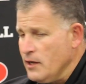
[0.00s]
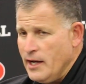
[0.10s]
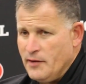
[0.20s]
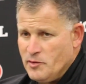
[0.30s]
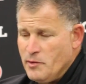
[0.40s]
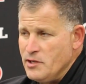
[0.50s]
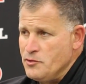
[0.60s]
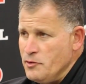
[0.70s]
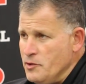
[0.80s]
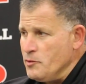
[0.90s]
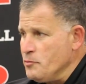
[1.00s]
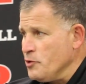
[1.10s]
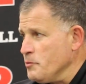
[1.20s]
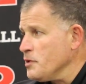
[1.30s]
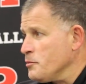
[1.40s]
I have to make sure that we put
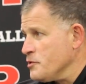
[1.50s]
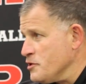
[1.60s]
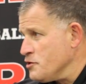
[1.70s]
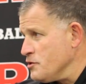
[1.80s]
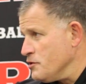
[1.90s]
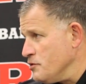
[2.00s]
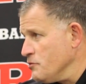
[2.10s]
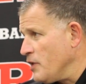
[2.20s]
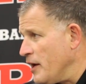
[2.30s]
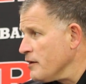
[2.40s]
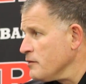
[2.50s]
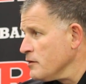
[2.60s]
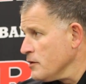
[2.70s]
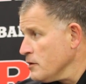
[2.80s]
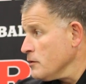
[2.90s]
them in a position to do that.
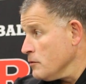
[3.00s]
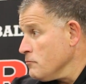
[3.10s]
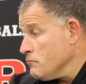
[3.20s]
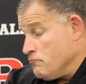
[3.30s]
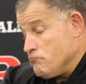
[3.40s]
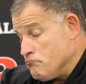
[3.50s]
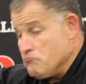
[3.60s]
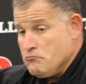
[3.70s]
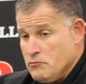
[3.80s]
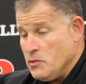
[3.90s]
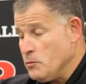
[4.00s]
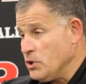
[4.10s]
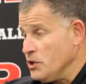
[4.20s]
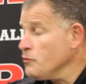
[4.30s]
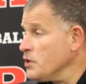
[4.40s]
I
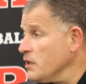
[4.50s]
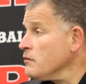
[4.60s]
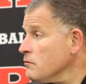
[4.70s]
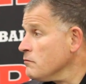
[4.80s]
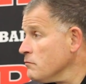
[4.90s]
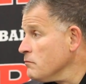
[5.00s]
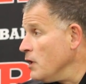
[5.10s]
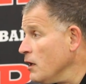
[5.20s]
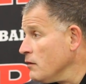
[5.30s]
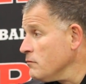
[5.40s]
believe we did, yeah.